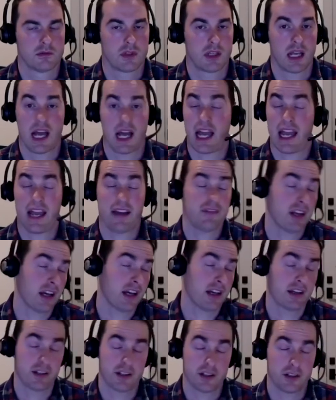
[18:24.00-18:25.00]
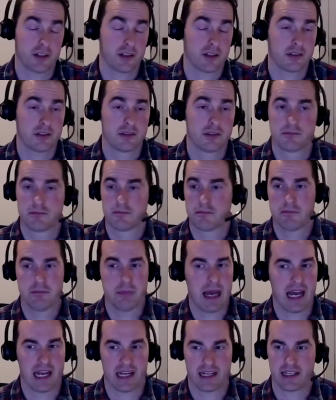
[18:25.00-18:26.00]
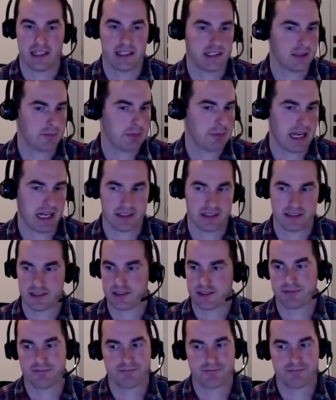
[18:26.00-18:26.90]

I have not heard back in the past